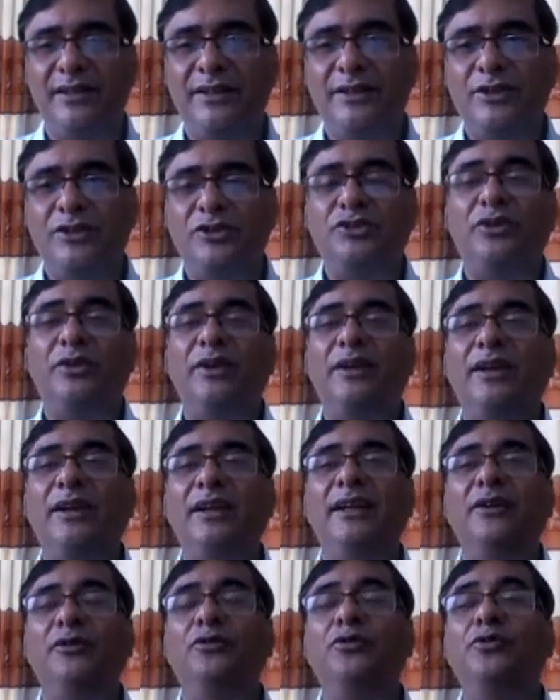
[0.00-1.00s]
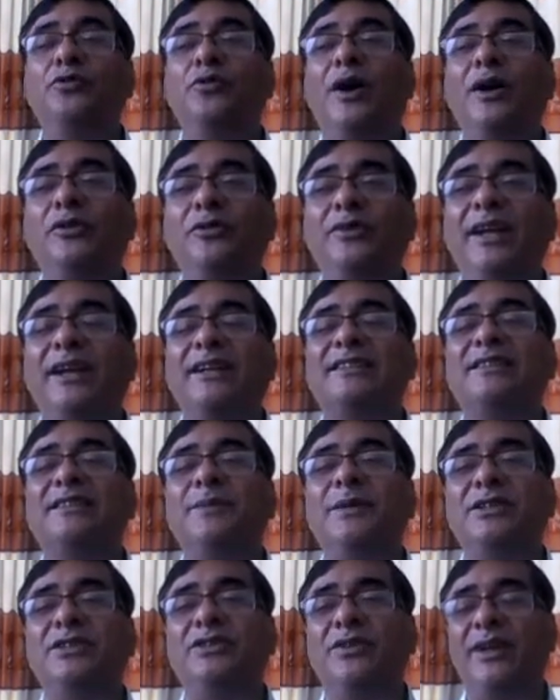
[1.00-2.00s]
So we want to
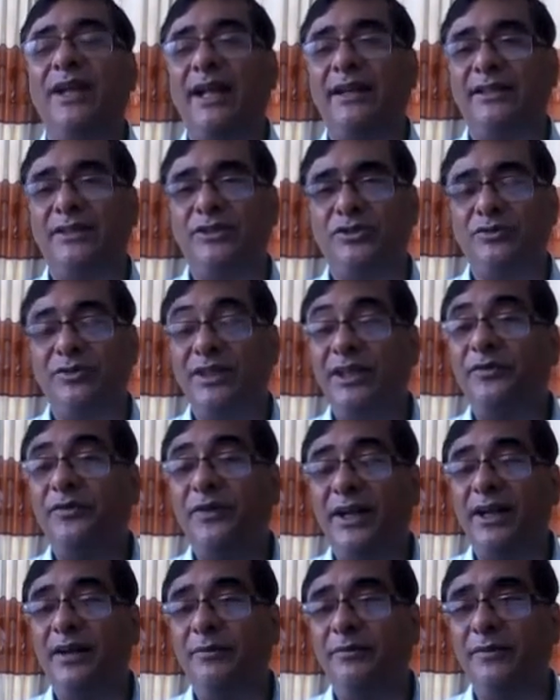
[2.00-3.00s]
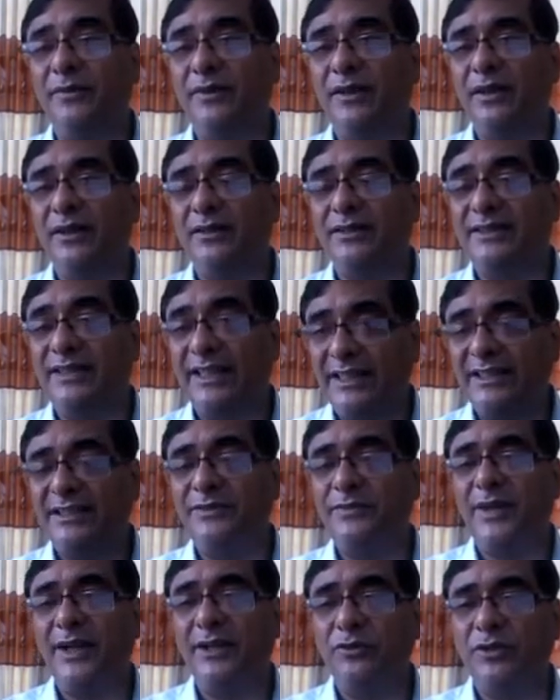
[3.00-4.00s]
express our attitude. If I am
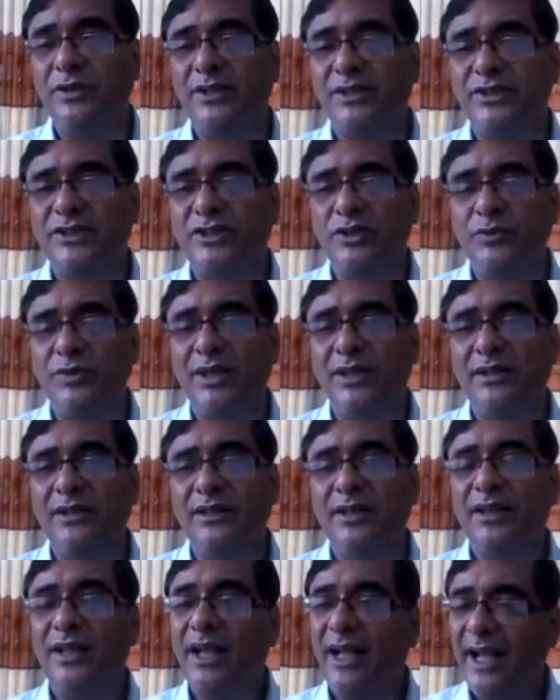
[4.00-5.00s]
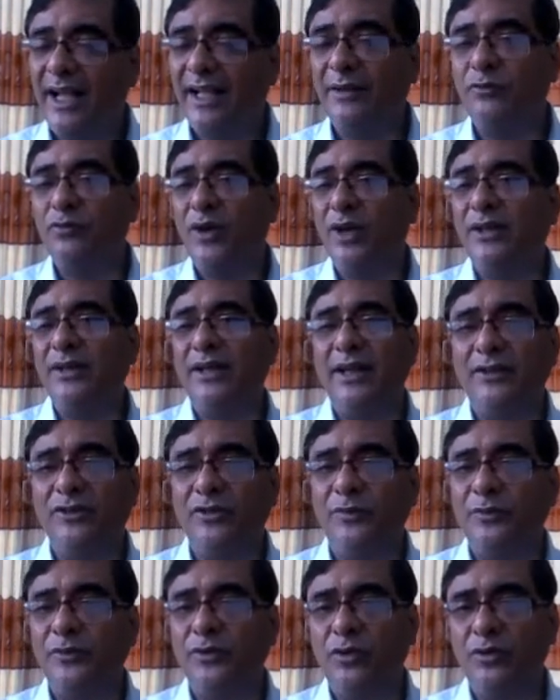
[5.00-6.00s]
satisfied with a student, I have one kind
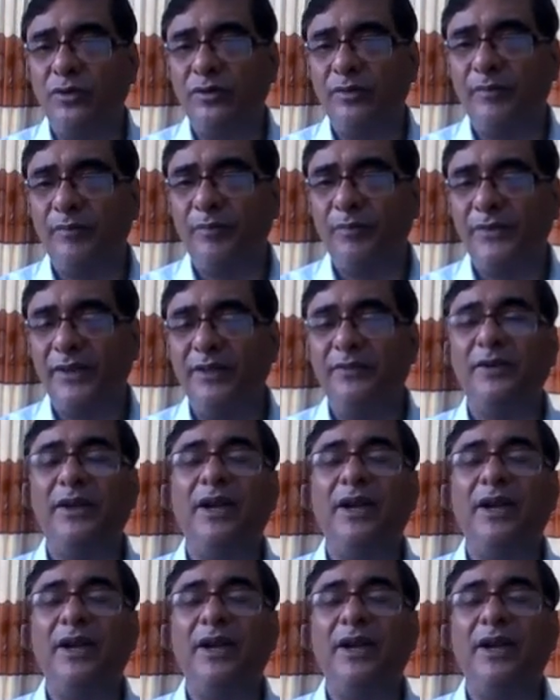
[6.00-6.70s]
of tone. If I